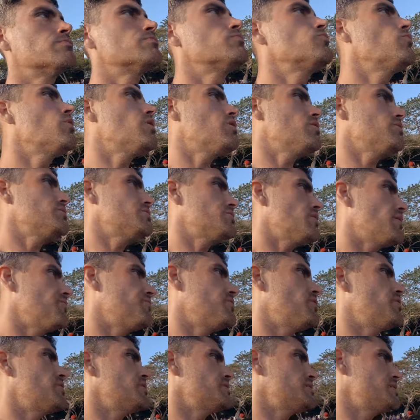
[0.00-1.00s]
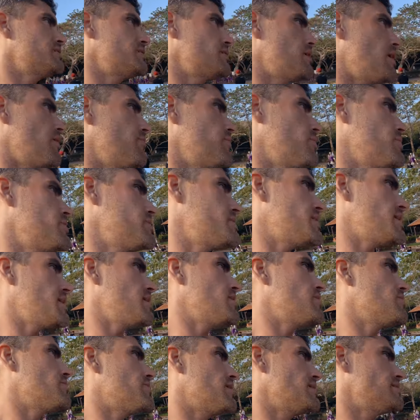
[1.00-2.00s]
Well, also I've noticed
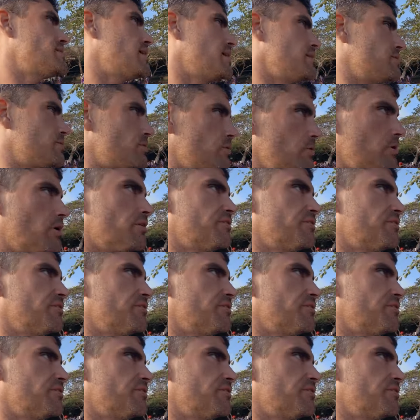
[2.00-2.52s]
here they say do